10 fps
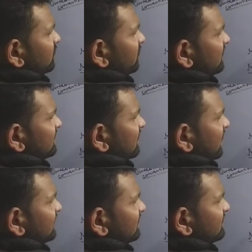if it is
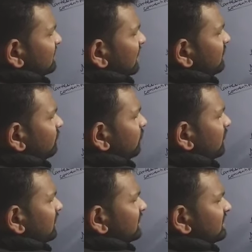lying this side,
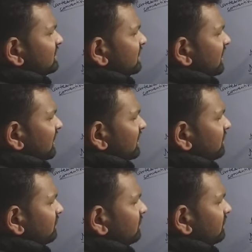focal length is
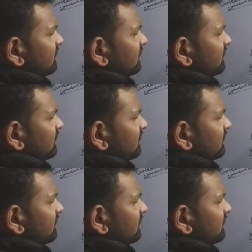negative.